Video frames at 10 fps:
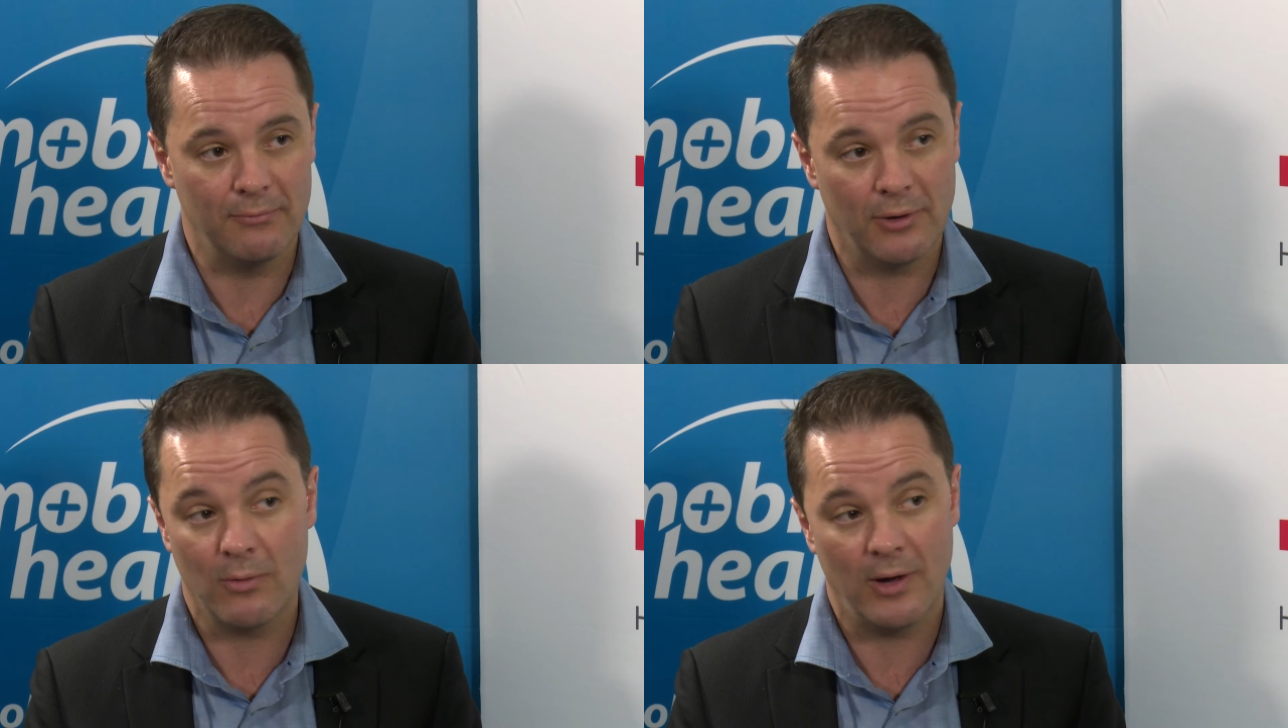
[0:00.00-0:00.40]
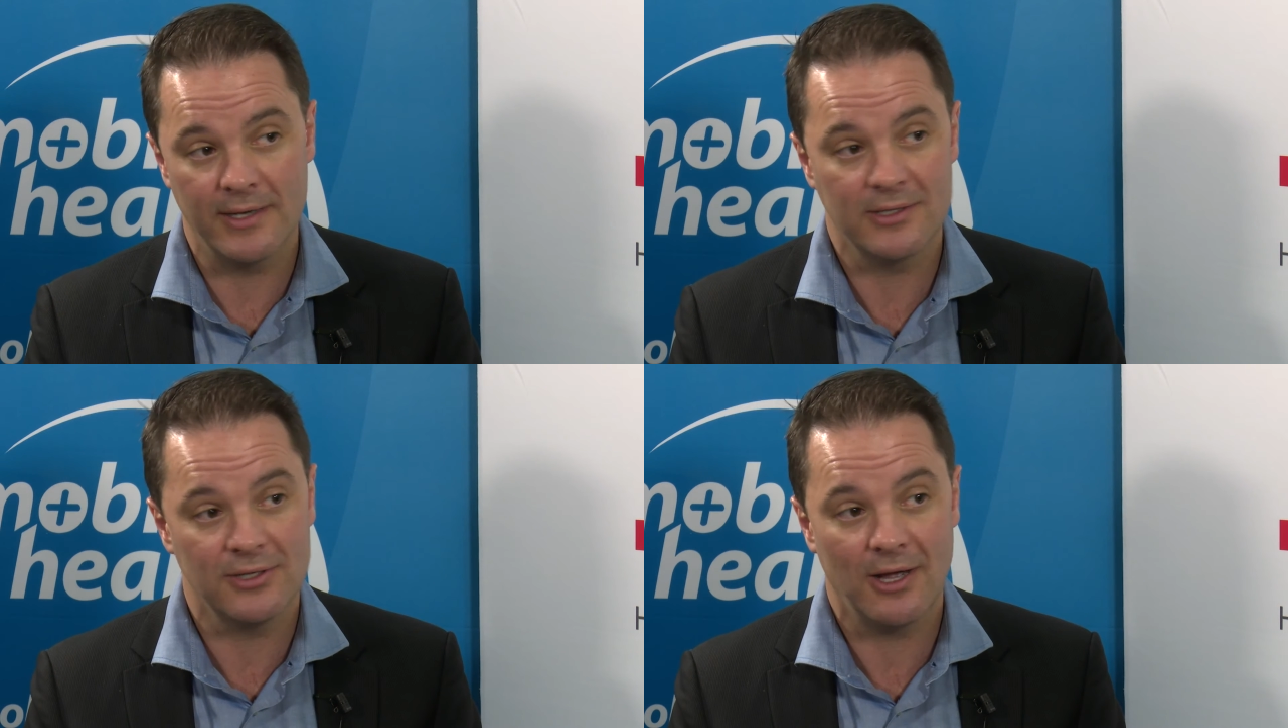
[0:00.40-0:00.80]
required a
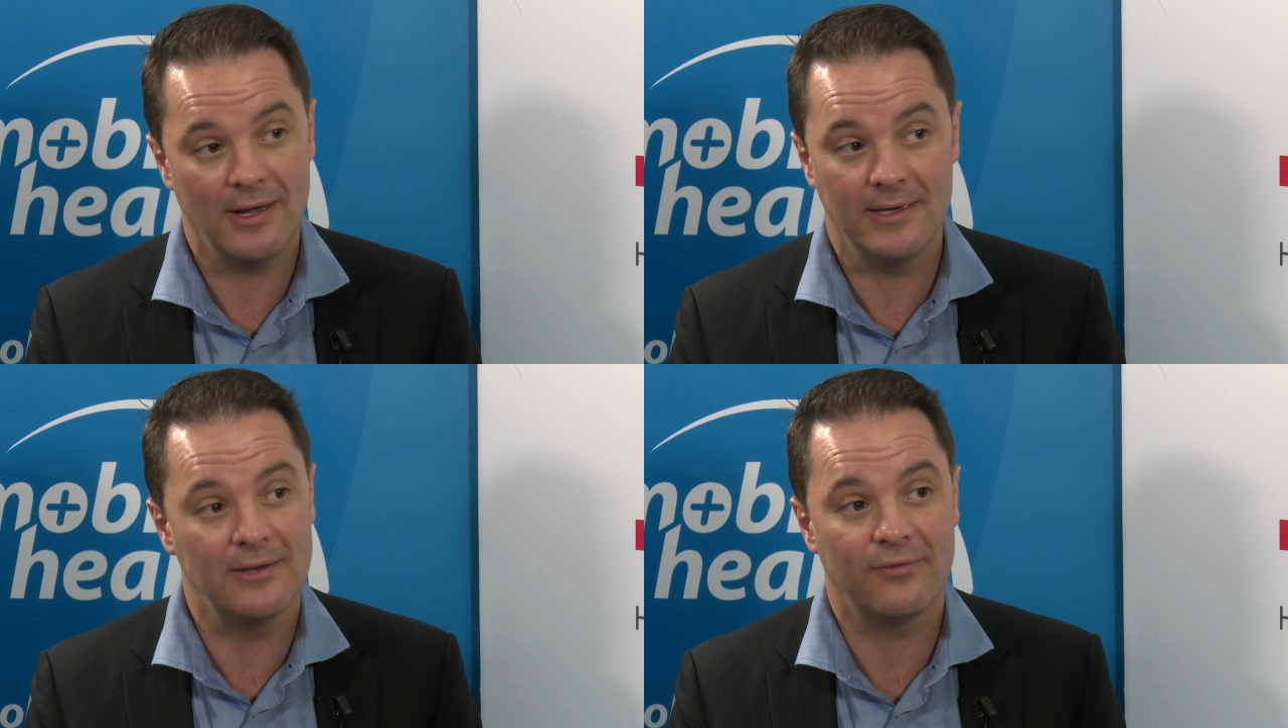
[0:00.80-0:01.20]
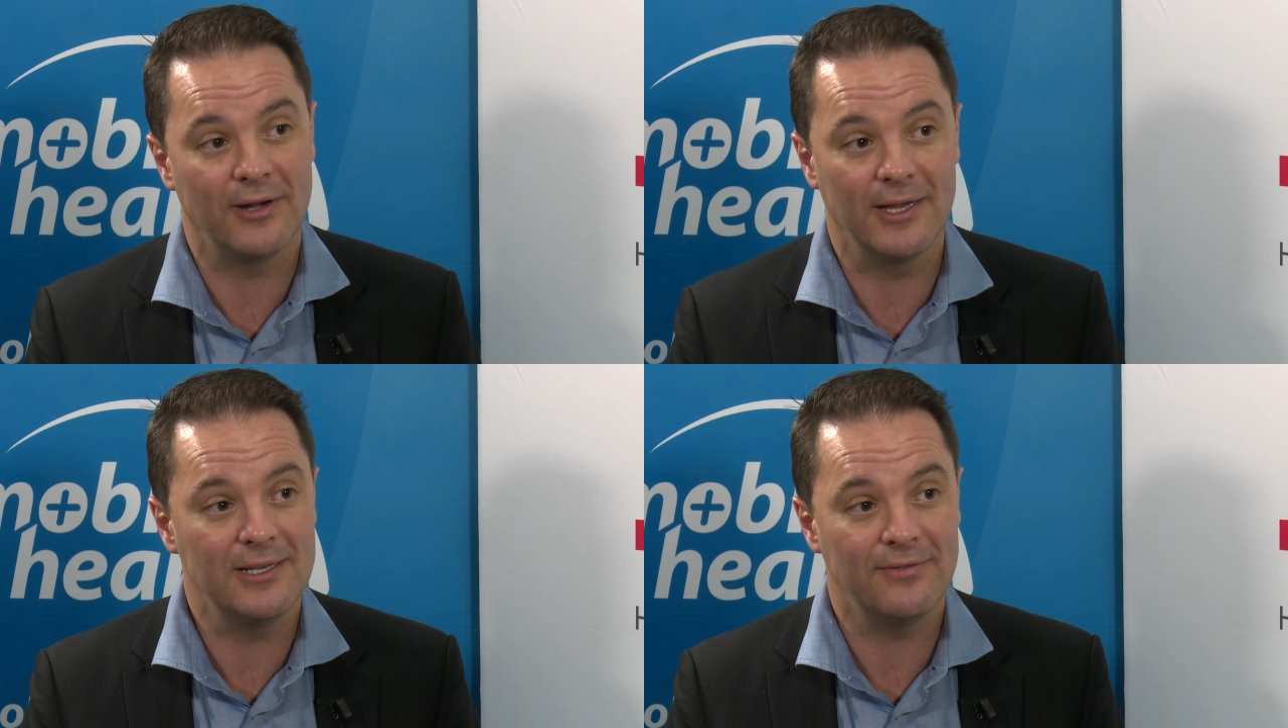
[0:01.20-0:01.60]
totally
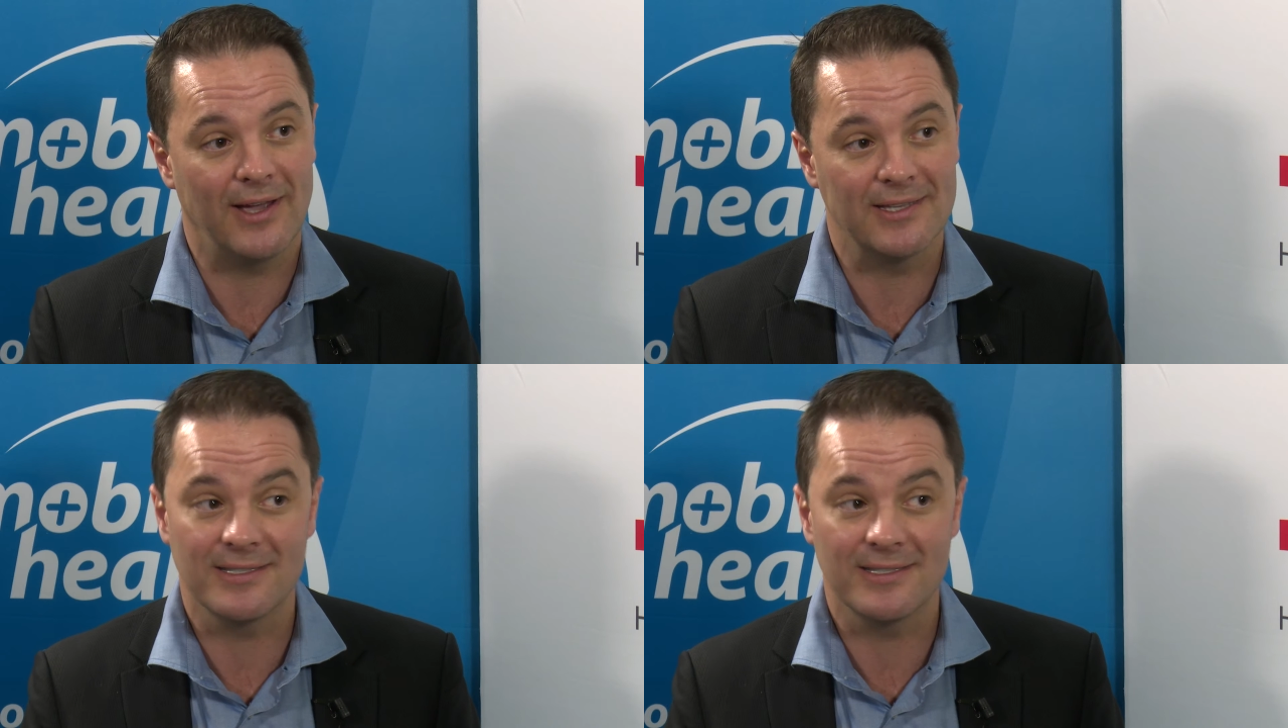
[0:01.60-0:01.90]
different interface.